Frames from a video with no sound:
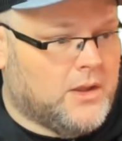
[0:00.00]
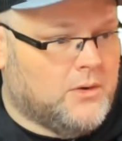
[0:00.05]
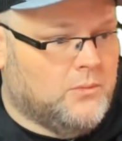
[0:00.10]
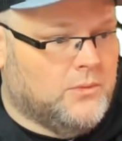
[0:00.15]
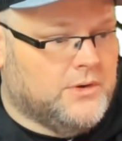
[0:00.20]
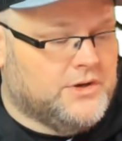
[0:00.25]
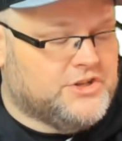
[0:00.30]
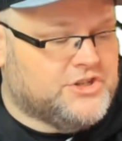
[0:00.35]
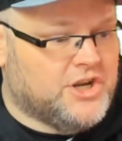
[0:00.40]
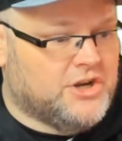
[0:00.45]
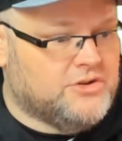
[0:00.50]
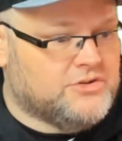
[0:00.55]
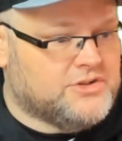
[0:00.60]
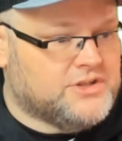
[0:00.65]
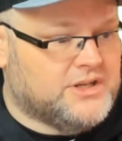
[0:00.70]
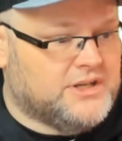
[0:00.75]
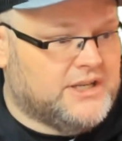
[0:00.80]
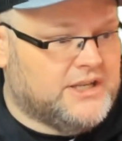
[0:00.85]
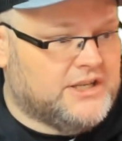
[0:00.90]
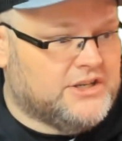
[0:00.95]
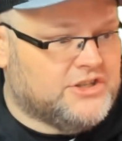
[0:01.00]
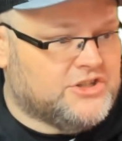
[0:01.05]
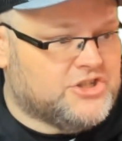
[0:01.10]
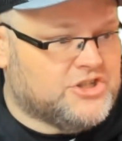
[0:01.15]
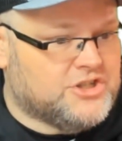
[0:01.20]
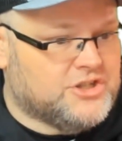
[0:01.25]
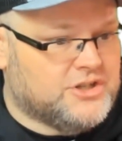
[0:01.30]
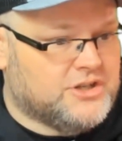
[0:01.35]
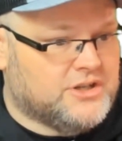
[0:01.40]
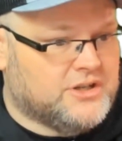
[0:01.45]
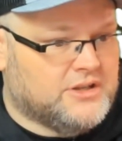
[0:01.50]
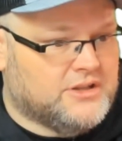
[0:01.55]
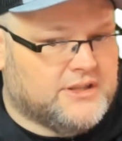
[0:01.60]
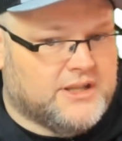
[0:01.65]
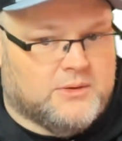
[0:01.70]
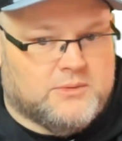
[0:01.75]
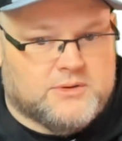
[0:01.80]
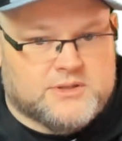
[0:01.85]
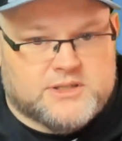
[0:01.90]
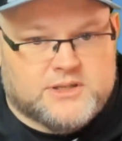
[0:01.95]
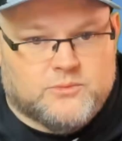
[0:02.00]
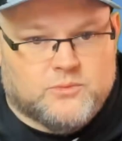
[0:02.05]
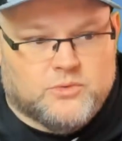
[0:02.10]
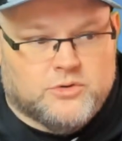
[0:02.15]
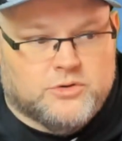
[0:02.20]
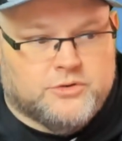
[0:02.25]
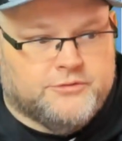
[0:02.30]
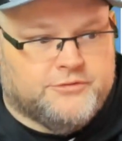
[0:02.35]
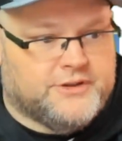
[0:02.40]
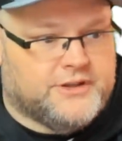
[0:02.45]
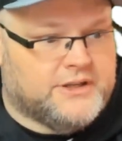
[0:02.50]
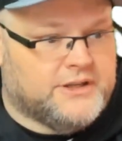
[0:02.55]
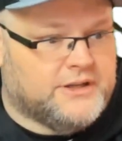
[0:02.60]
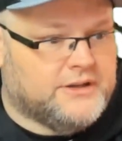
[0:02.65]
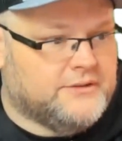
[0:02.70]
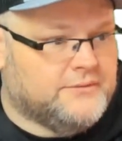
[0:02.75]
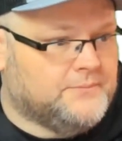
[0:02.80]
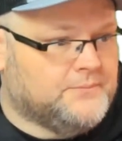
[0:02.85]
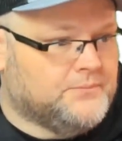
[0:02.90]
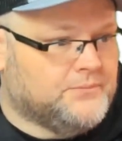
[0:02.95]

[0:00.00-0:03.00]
We chose a niche that was in roofing.